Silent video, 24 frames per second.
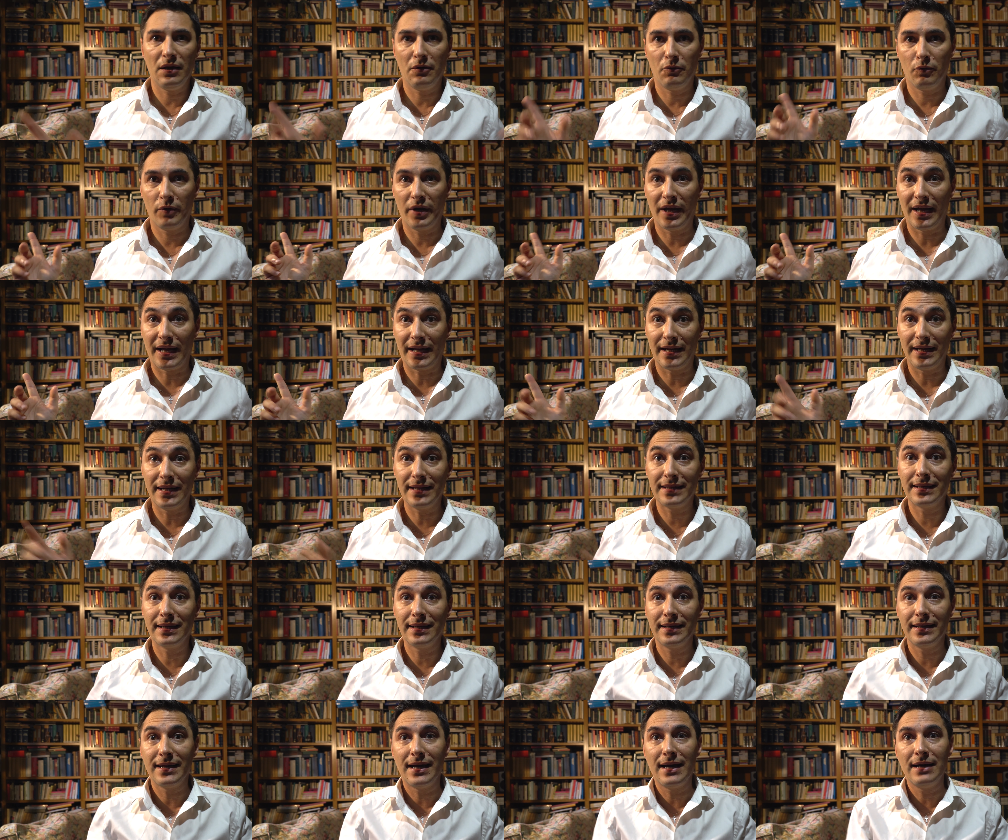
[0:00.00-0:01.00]
We are in
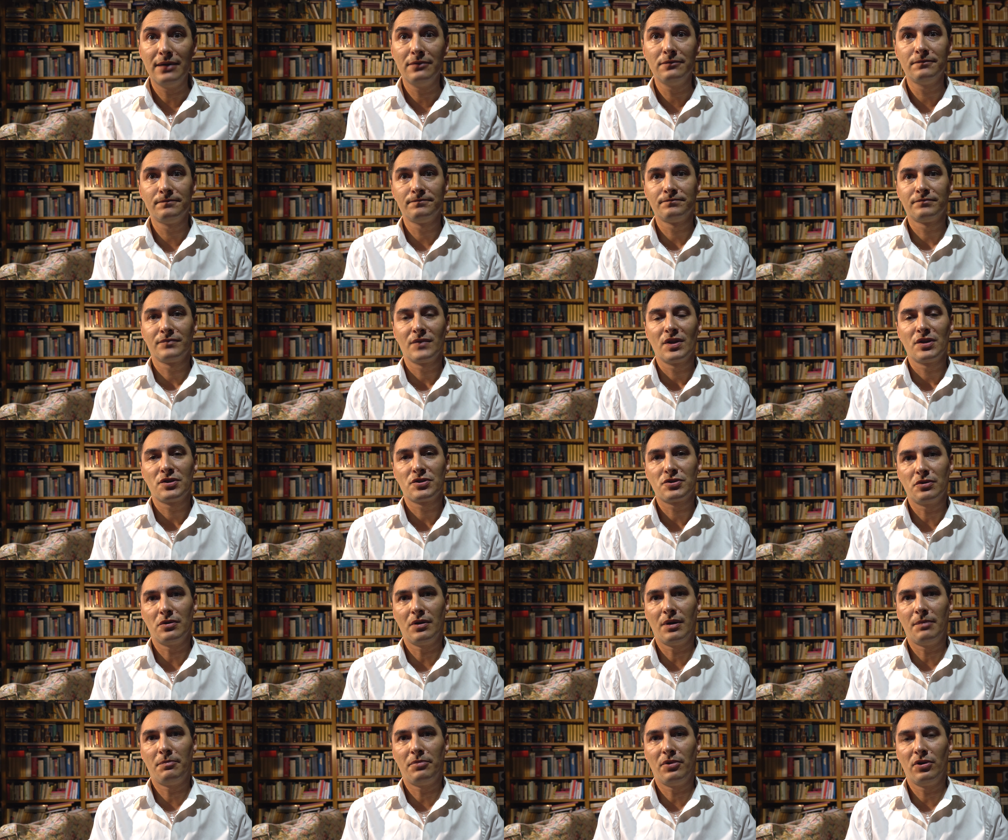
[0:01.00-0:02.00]
Italy now, so
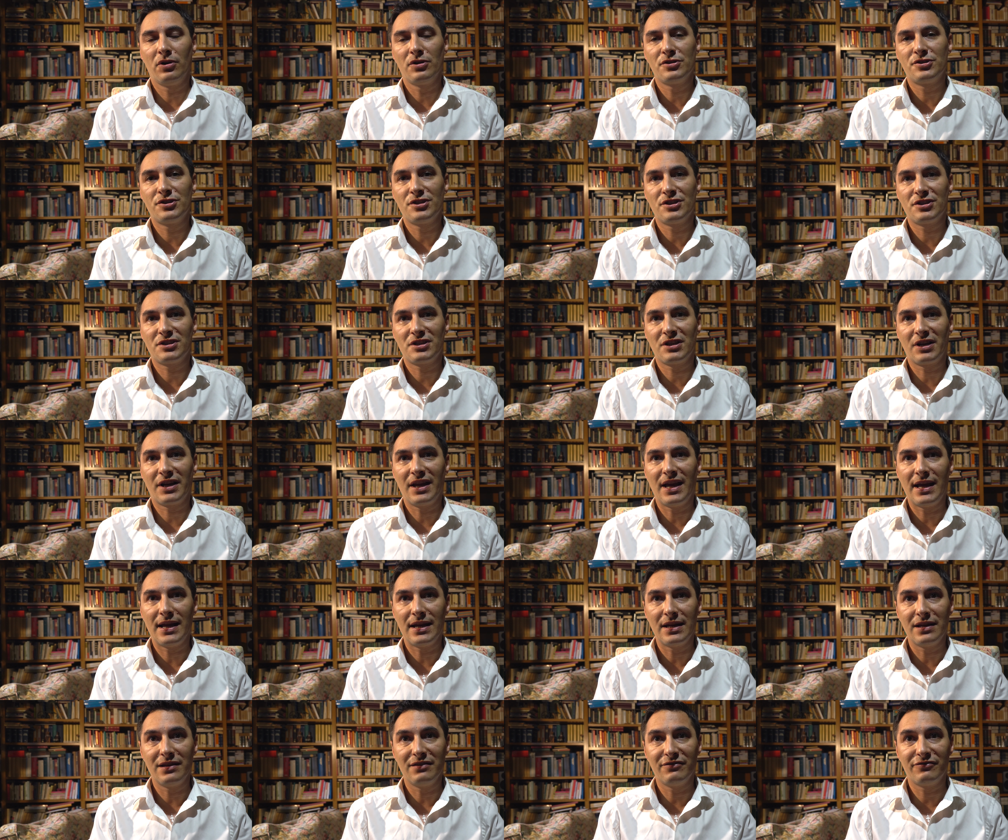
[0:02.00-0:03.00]
apologies
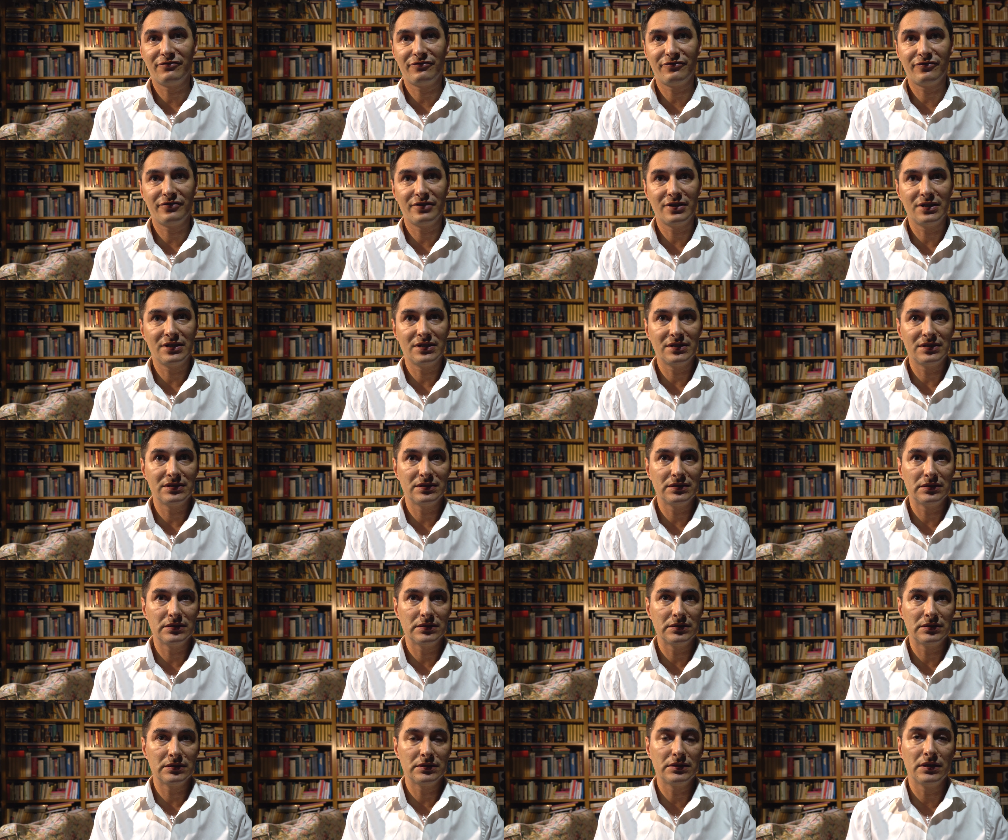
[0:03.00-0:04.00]
again if
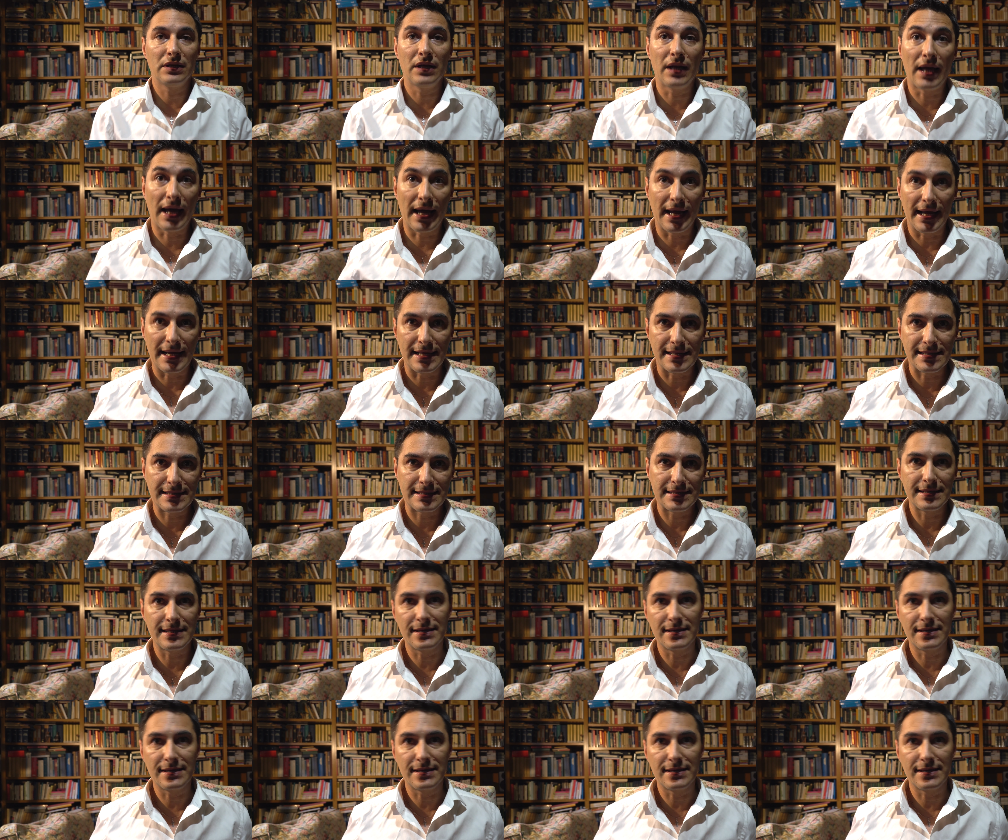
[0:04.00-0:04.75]
the light